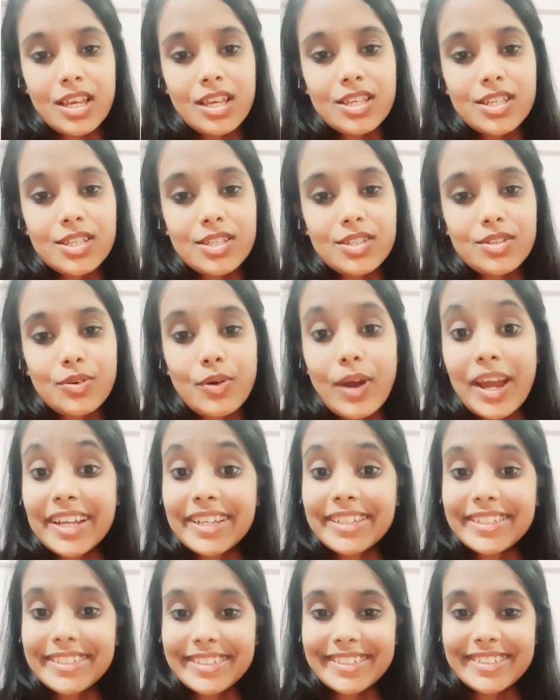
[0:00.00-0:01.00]
So I
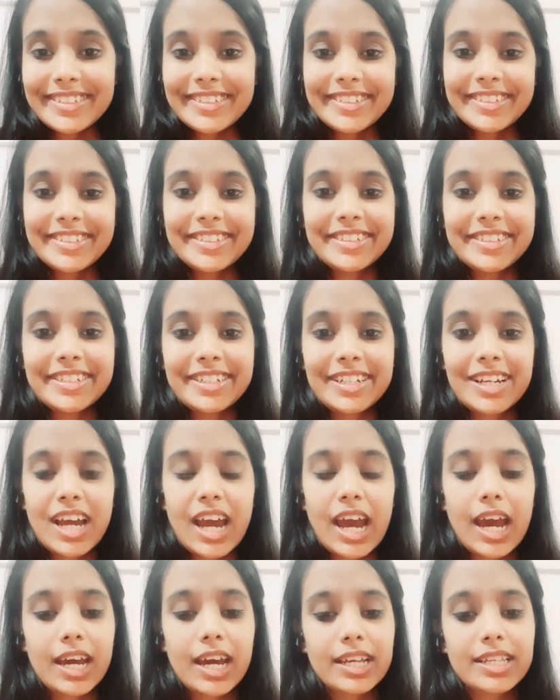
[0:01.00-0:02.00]
did.
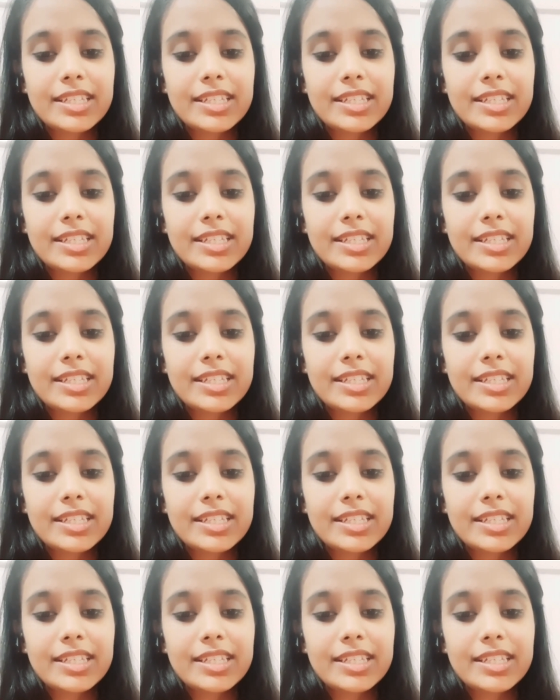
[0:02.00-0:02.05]
I